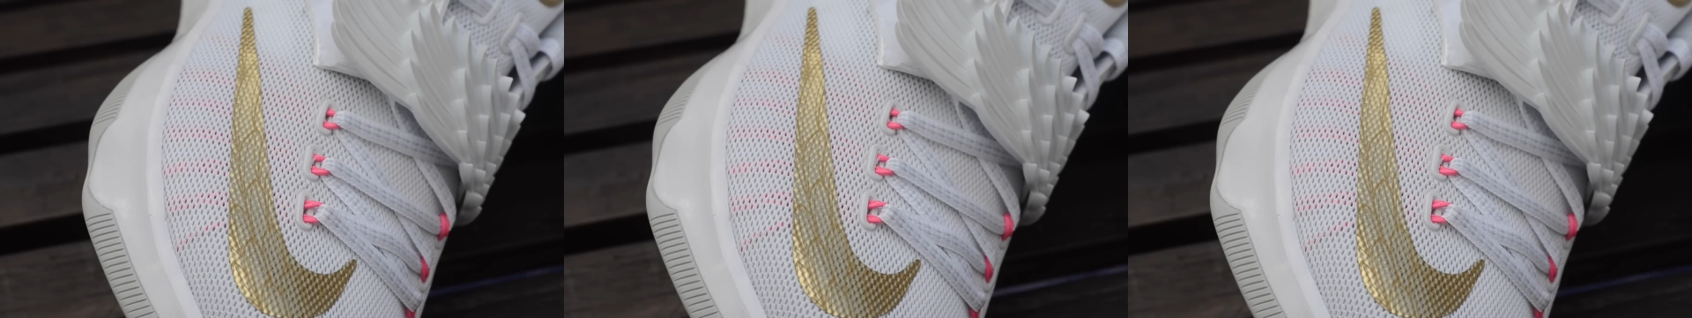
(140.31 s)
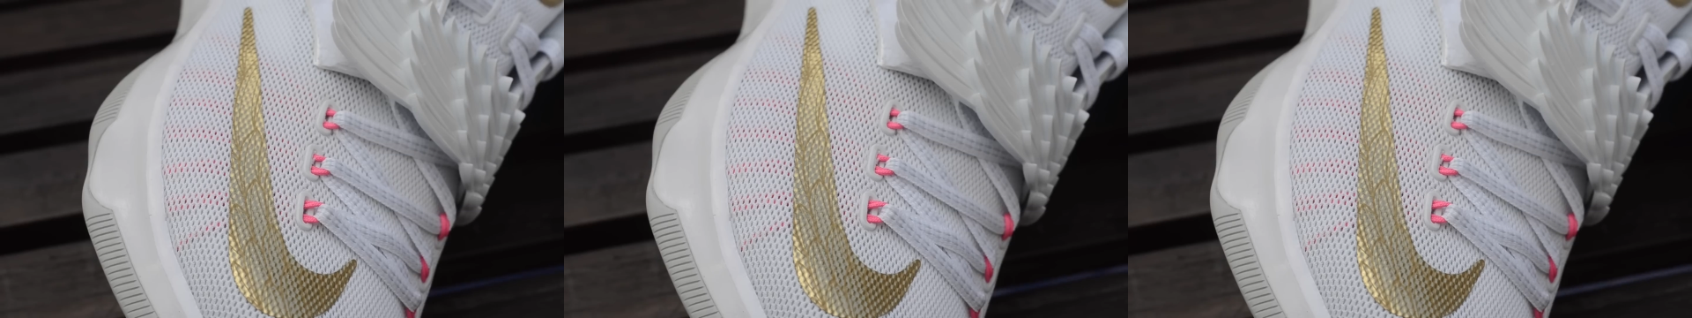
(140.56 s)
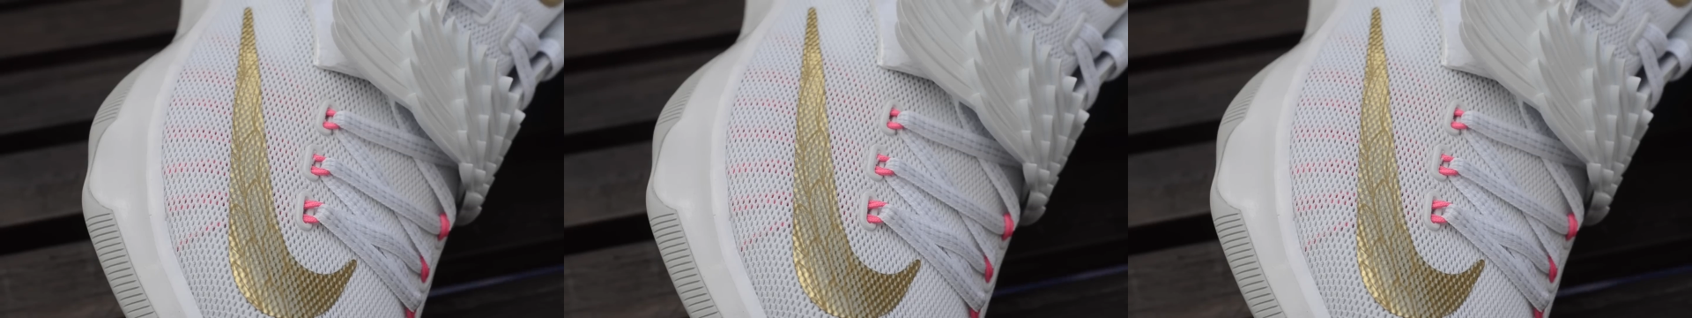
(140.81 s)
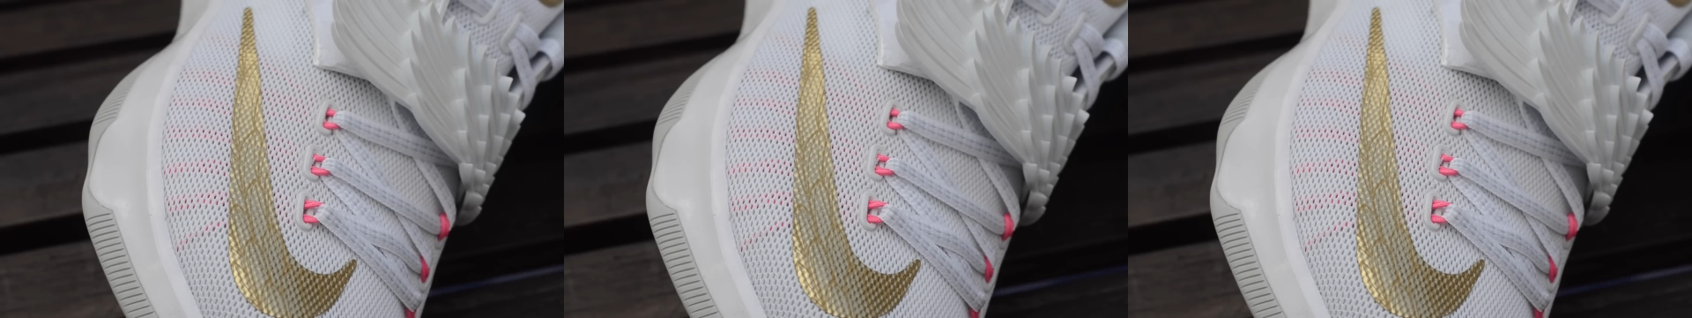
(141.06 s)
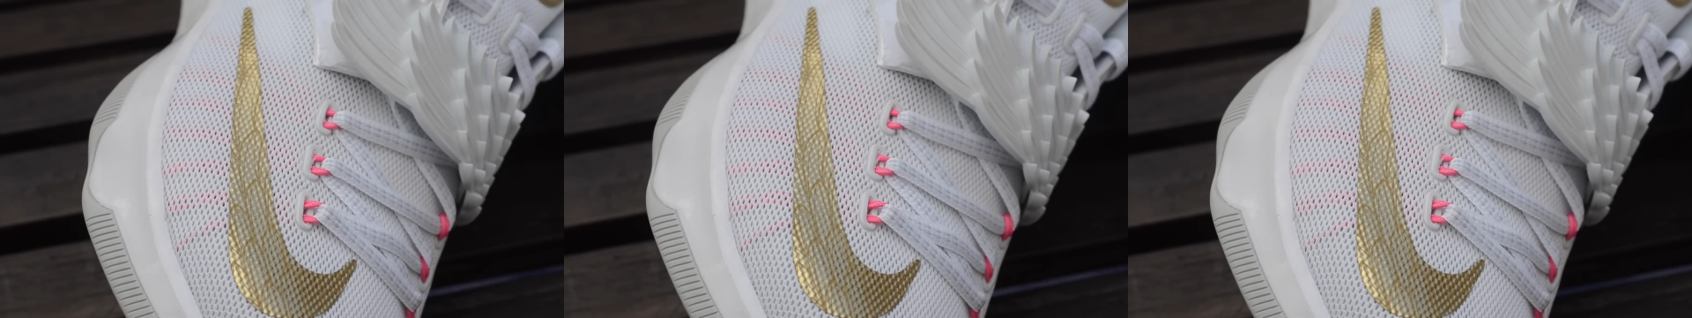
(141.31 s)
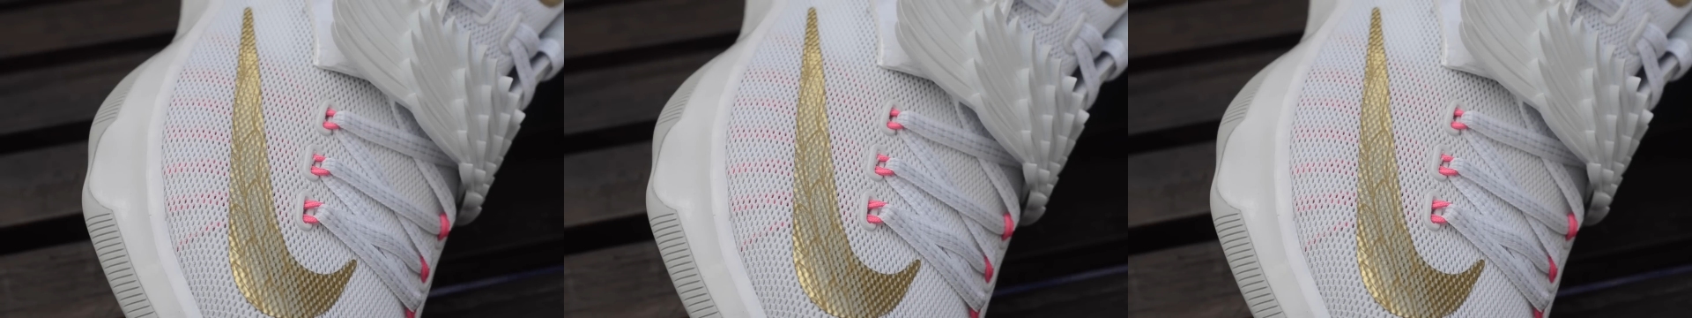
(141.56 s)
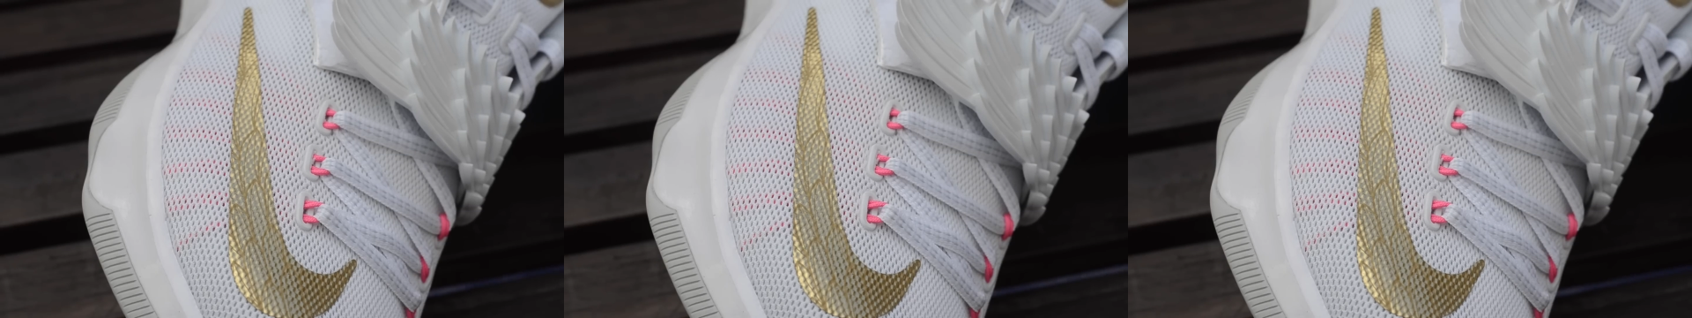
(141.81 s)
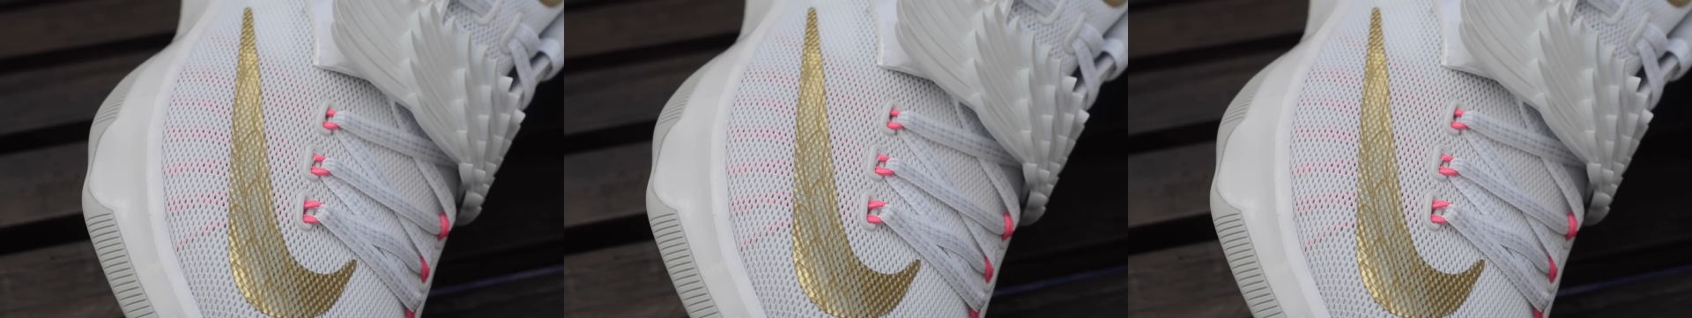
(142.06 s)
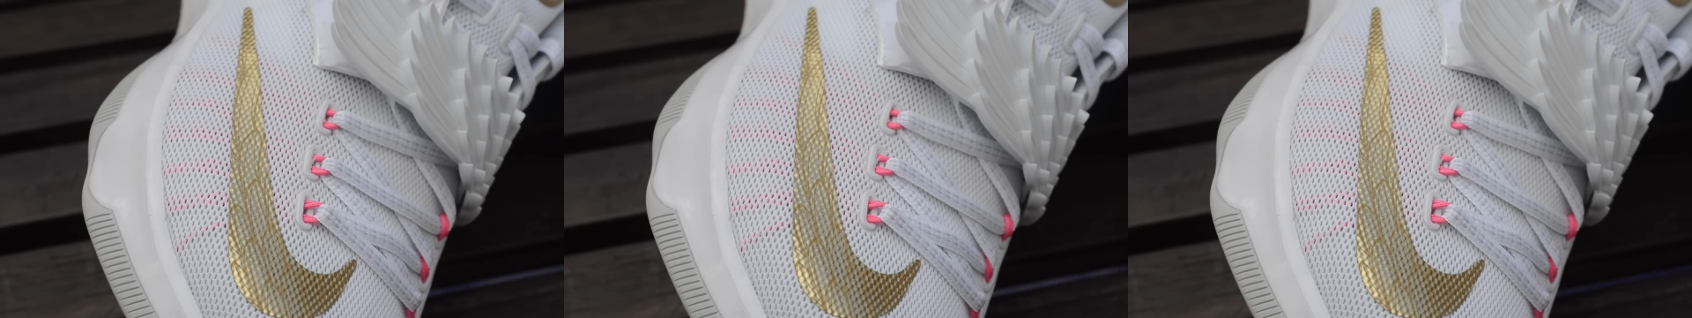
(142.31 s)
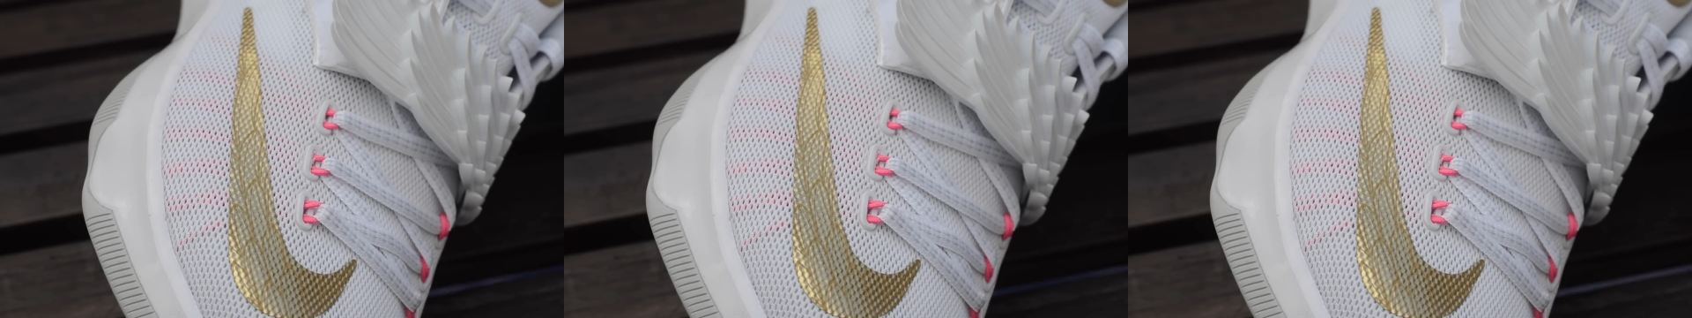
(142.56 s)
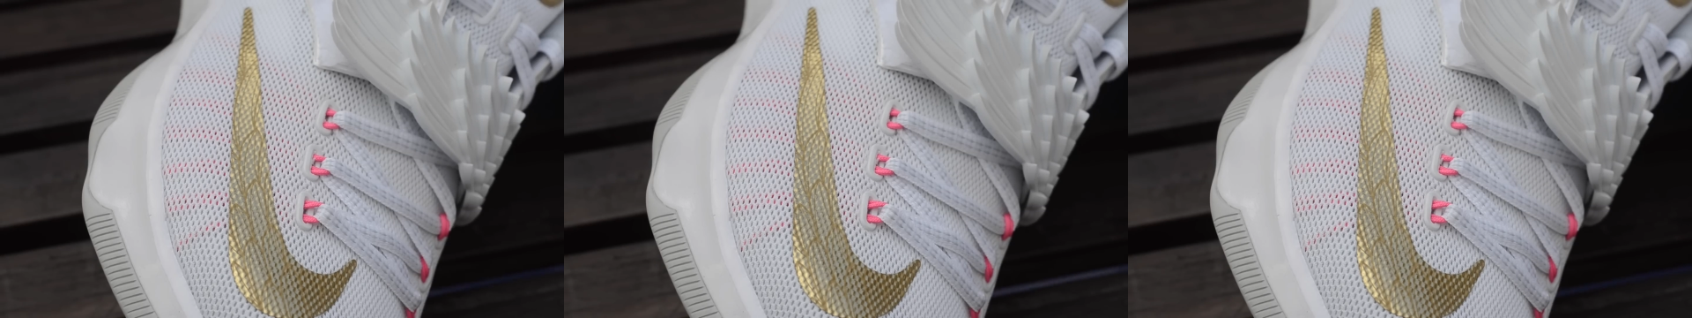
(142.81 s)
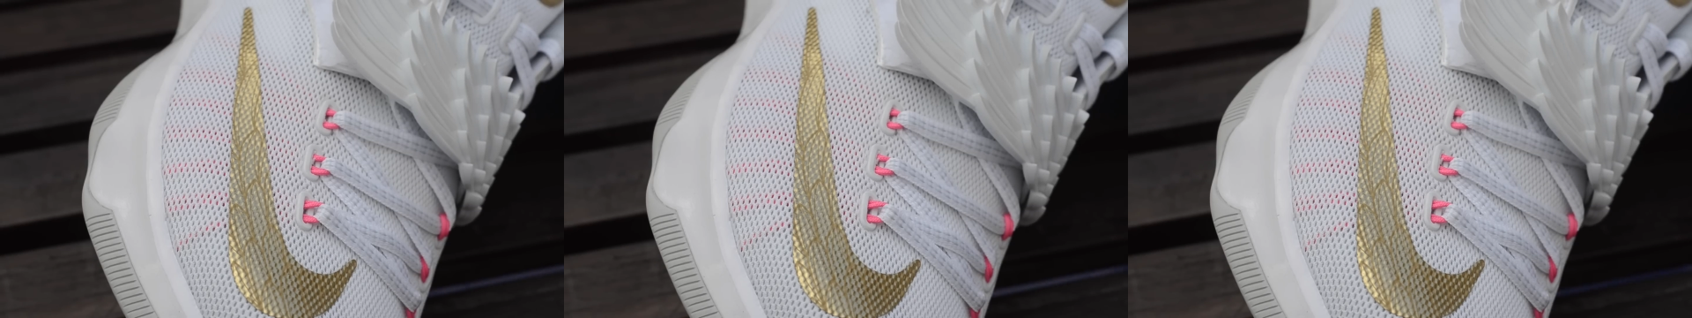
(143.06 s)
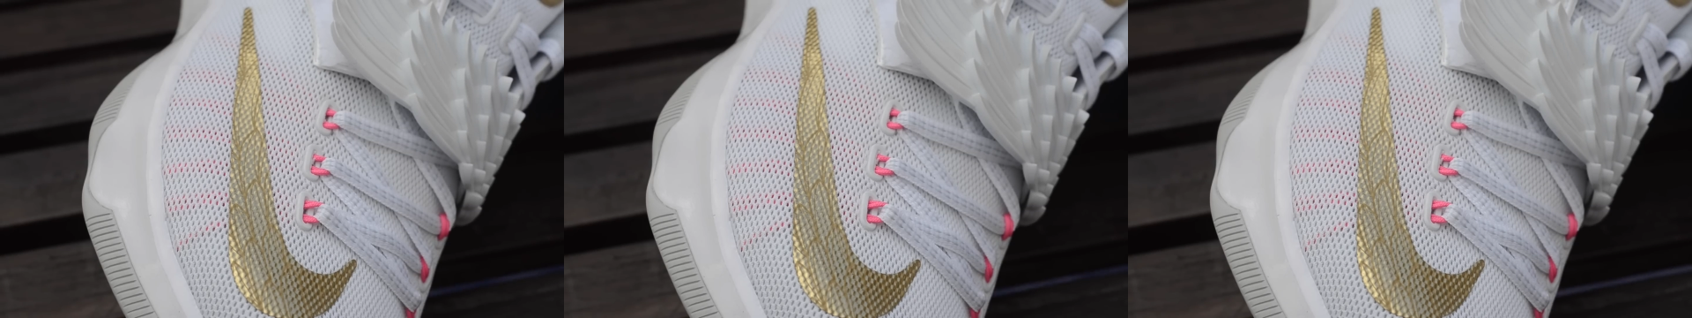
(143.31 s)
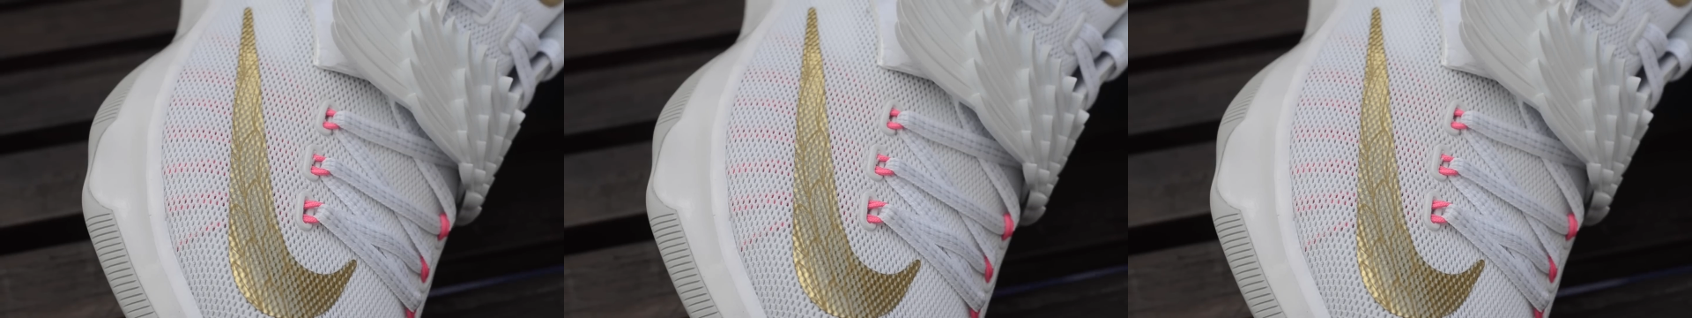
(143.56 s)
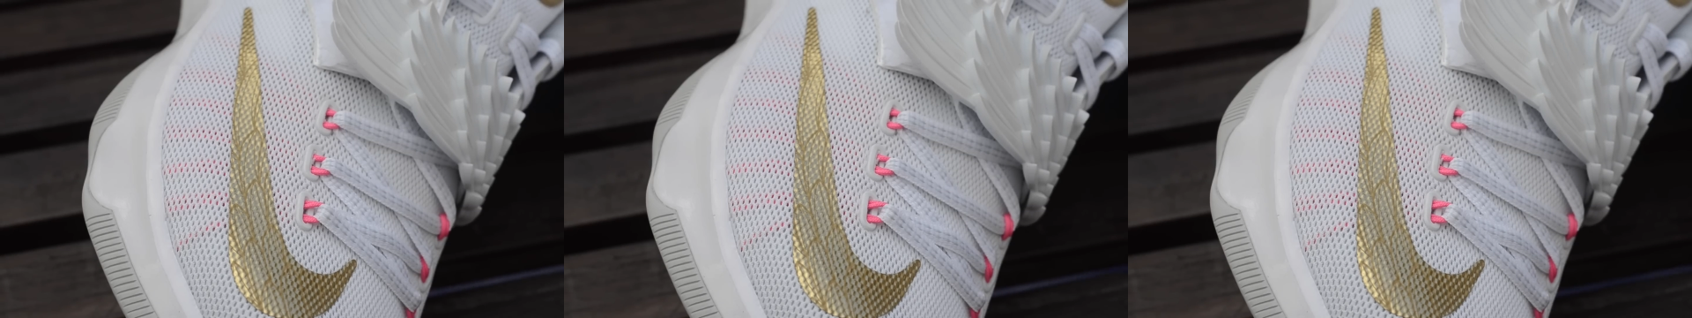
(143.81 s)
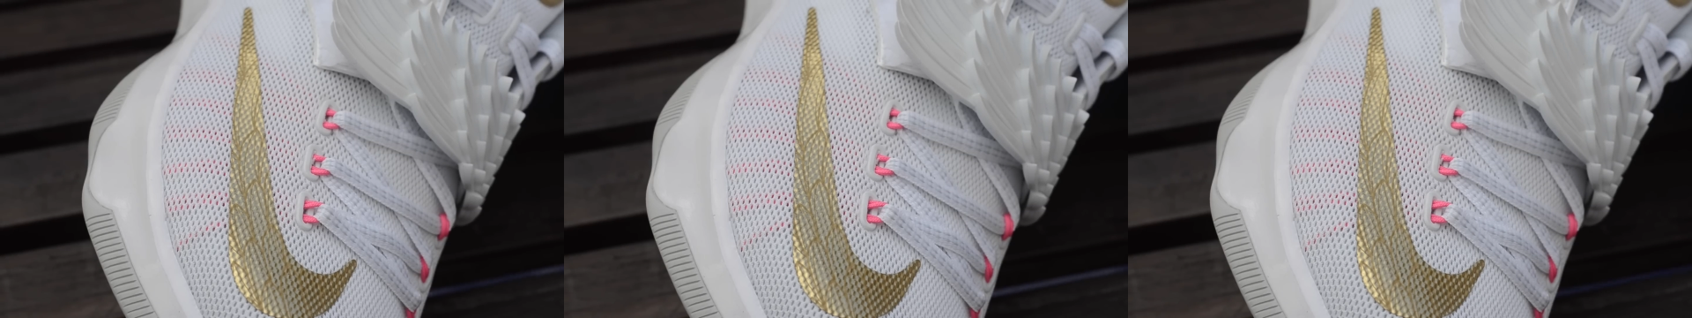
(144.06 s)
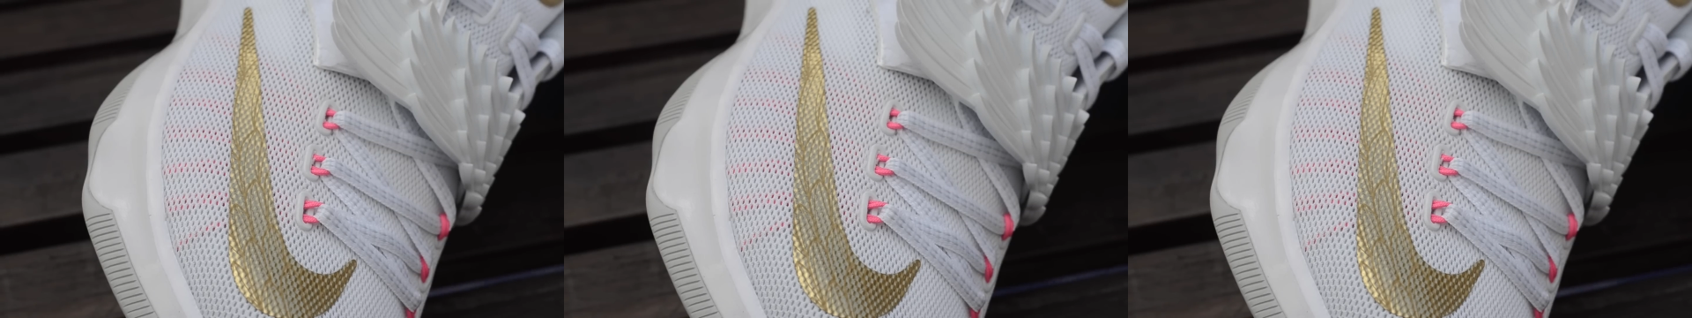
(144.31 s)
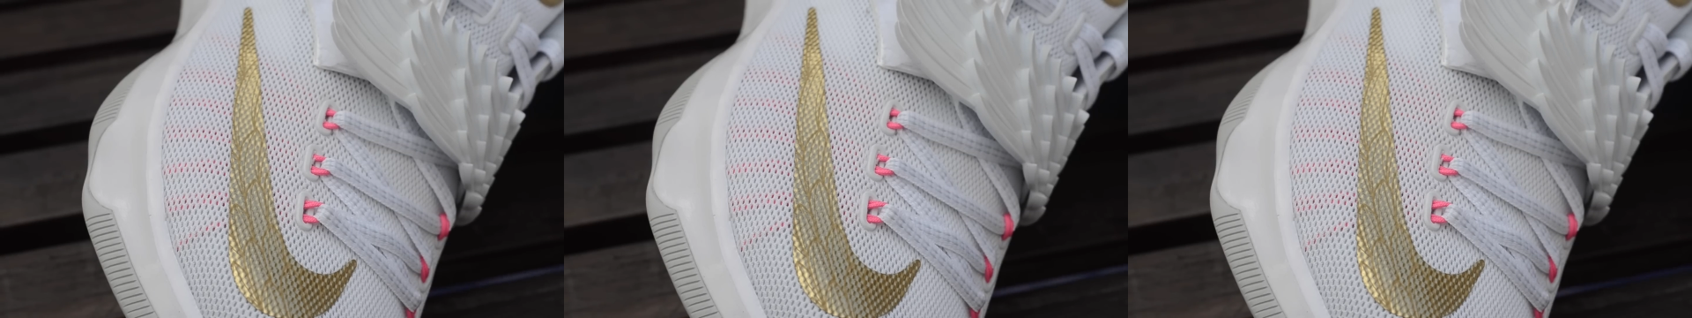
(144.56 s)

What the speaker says: (no speaker visible)